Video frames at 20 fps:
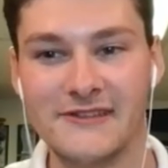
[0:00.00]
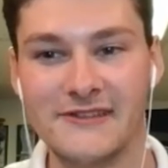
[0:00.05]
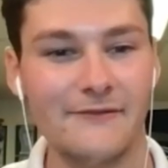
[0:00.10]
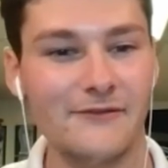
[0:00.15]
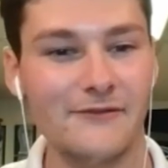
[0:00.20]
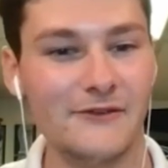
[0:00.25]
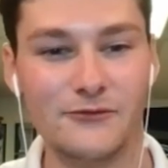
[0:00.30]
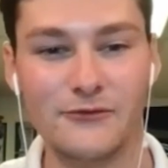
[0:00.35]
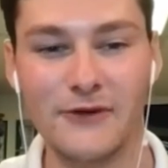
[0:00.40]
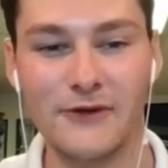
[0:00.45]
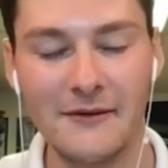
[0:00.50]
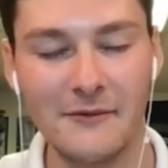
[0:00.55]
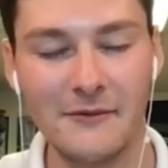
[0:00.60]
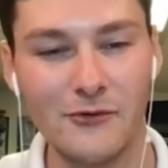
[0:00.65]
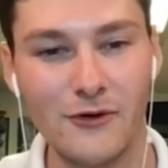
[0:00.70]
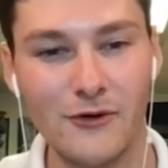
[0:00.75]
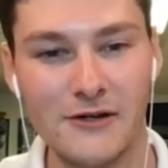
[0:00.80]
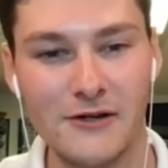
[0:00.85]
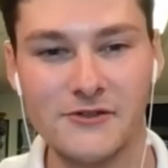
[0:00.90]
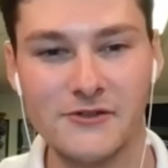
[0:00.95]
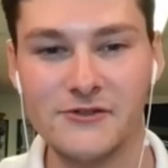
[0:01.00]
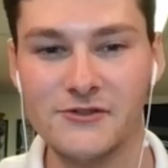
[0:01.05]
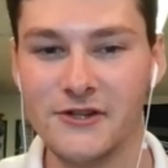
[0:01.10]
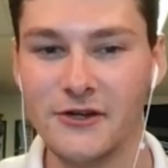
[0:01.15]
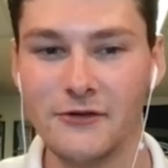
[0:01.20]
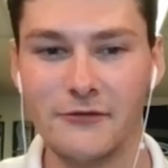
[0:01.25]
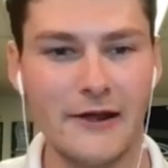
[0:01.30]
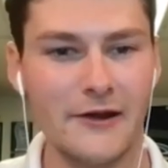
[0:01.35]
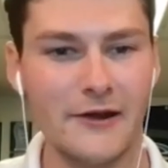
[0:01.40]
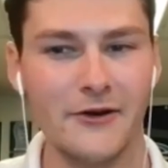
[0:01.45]
I have this random question
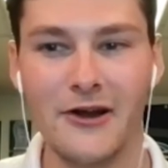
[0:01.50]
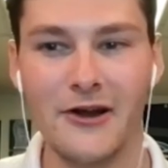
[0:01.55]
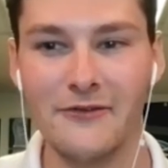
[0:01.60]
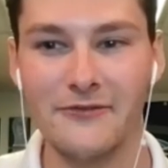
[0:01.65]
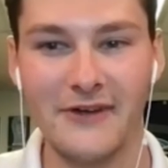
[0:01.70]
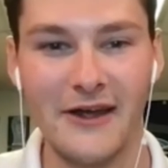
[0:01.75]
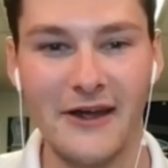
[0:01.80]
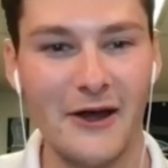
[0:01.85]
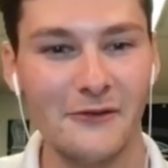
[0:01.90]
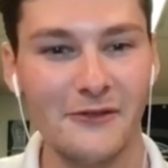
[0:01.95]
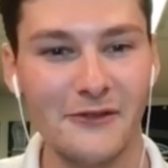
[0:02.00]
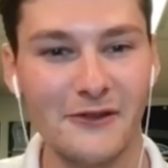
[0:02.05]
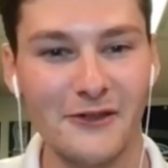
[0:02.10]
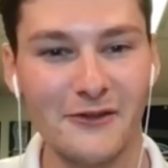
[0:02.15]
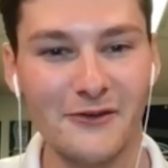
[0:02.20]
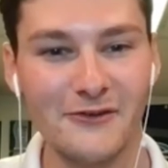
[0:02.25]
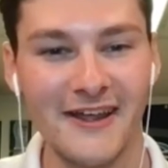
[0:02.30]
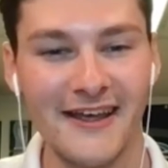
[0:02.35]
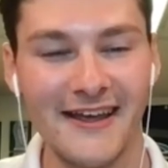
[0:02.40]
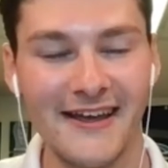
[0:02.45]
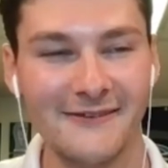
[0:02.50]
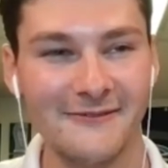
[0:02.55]
generator I found the other day.